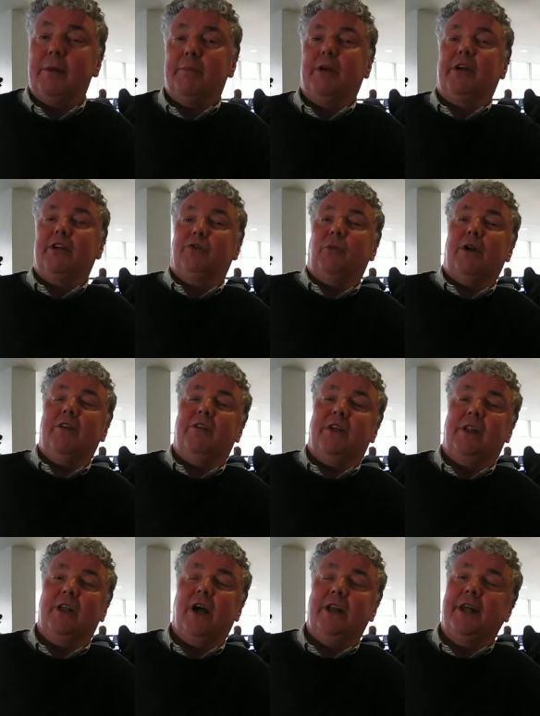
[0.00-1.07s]
Because one of
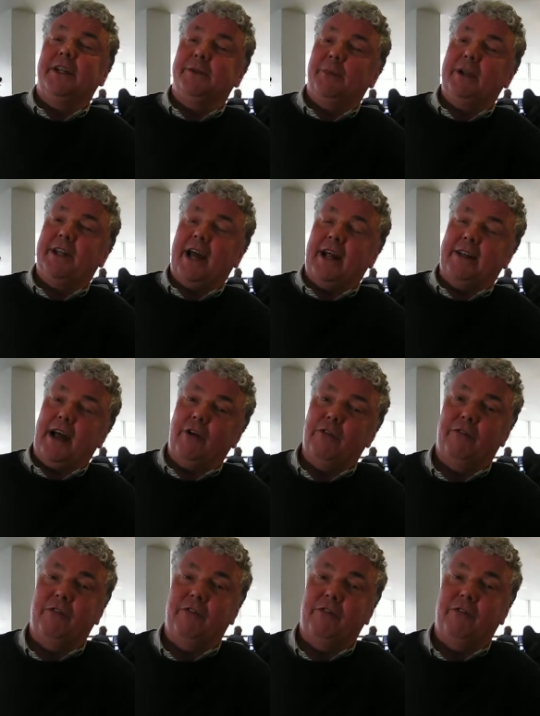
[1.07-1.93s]
the learnings we'd had out of